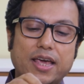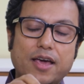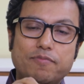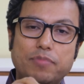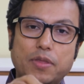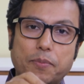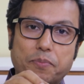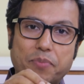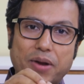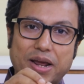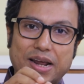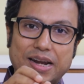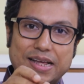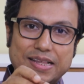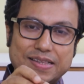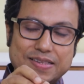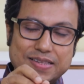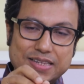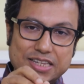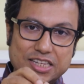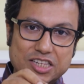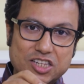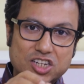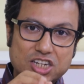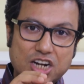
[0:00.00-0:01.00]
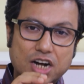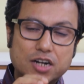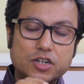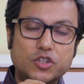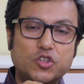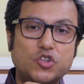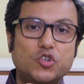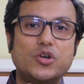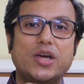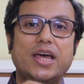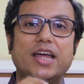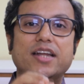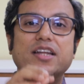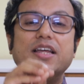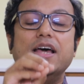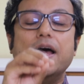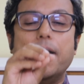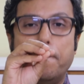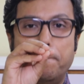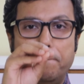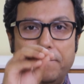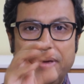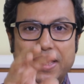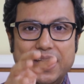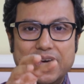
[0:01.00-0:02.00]
if the pregnancy starts to
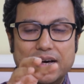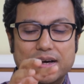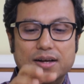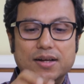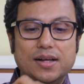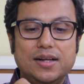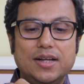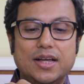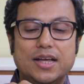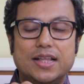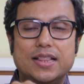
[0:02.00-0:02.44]
get bigger,